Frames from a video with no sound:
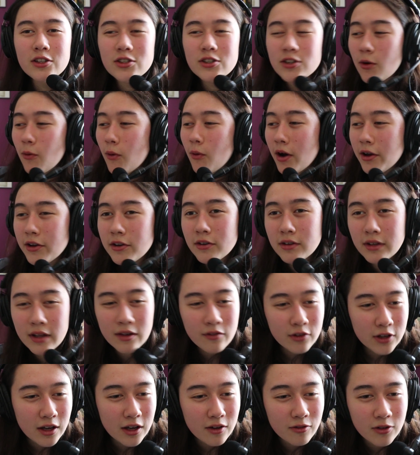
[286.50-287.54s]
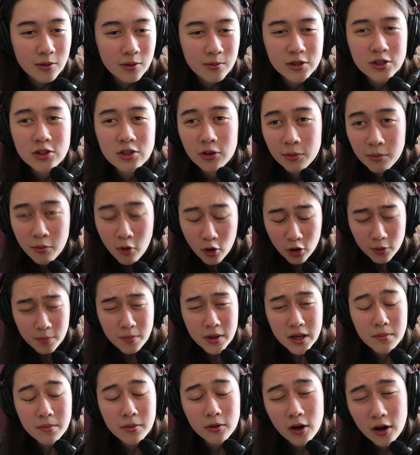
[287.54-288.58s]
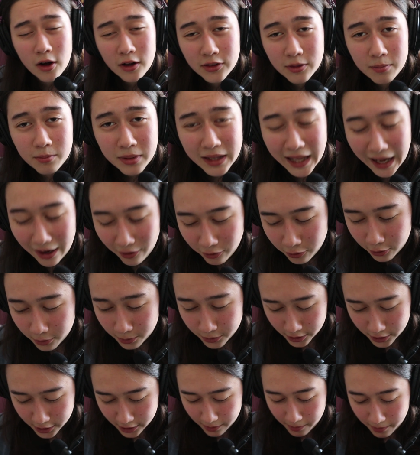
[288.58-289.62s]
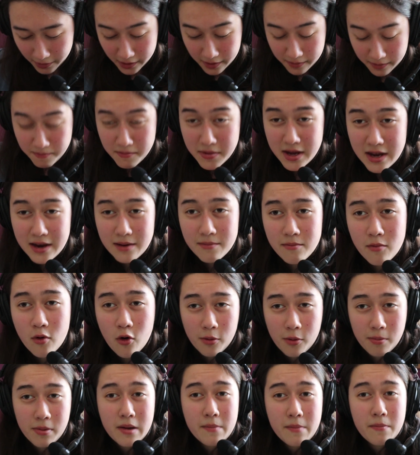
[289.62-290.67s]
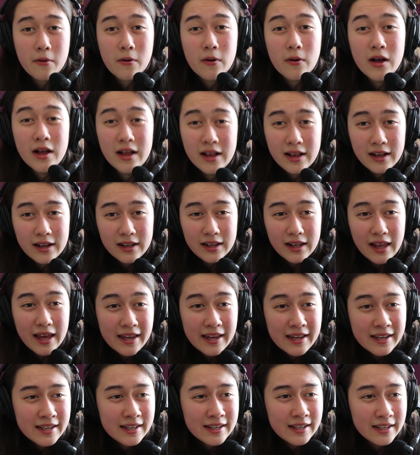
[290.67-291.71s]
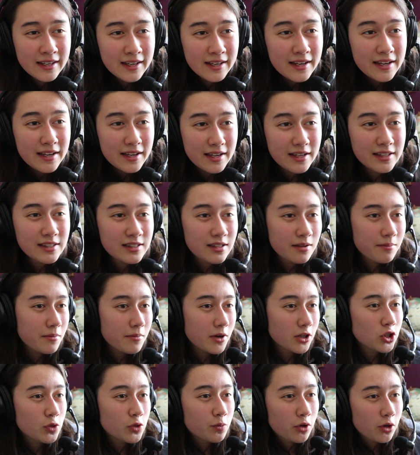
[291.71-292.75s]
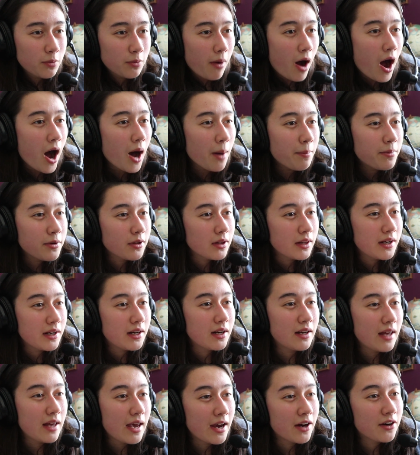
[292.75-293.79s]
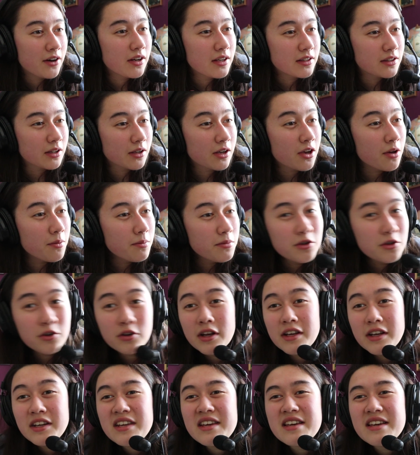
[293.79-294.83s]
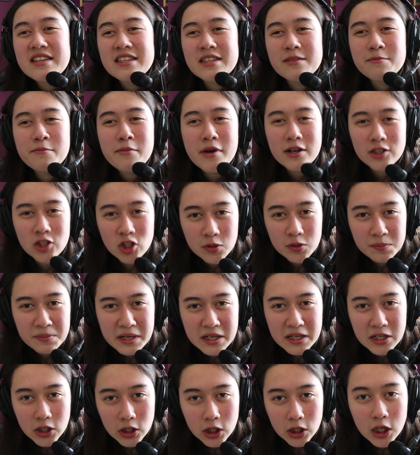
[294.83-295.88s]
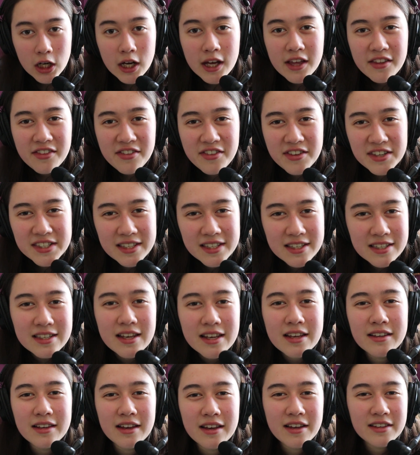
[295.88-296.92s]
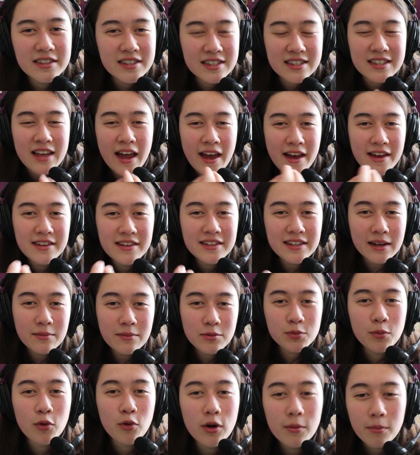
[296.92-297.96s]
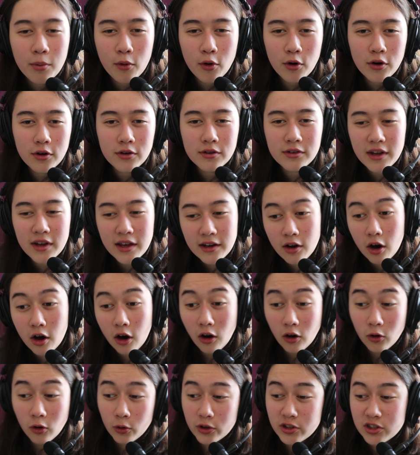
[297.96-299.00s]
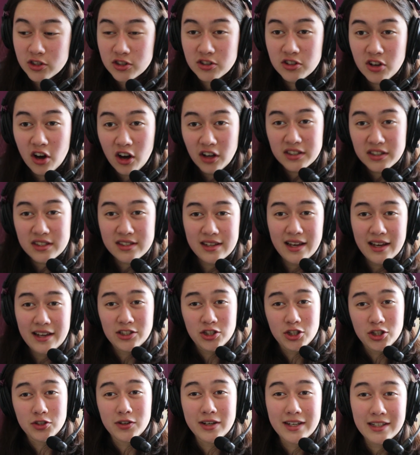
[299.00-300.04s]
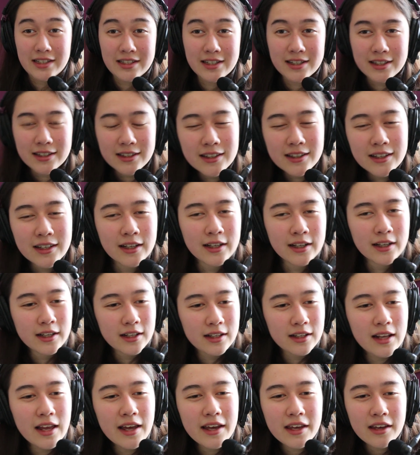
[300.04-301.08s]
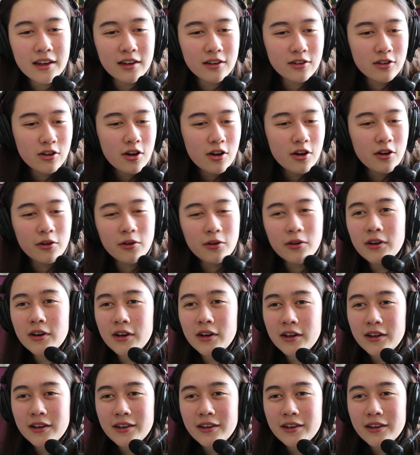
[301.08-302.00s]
So what? You'll never get famous. There are more people on the platform. You're gonna meet more people. Like, it's a much more populated area. The community is much bigger. This is it's 10 times more important than, oh, it's not saturated. Like, no.